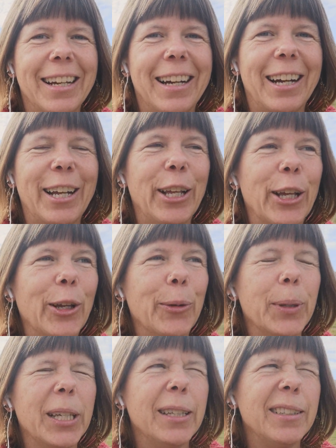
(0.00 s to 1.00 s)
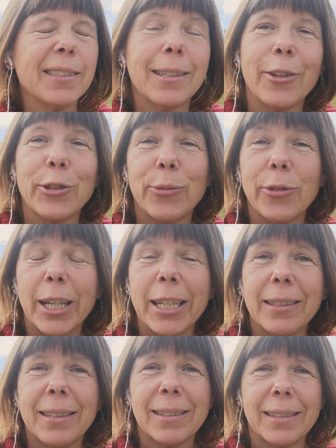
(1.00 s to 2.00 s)
I am in southern
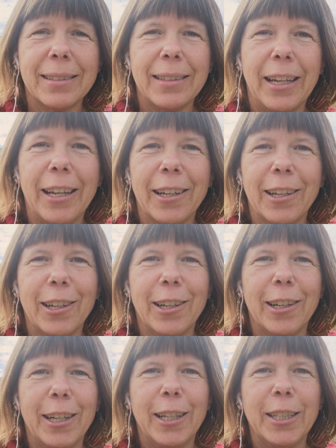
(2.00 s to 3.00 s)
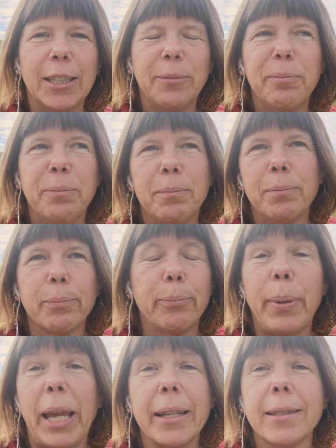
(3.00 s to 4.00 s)
France, the
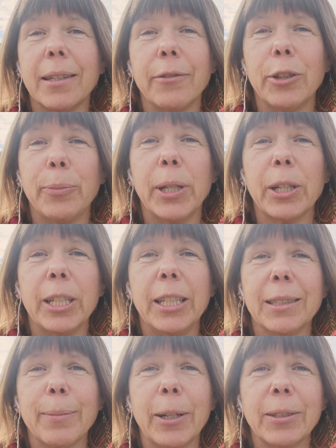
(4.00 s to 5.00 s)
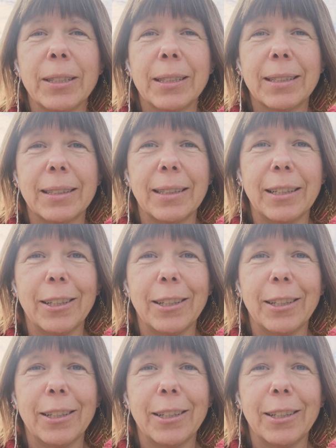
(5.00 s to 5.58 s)
base of the Pyrenees Mountains,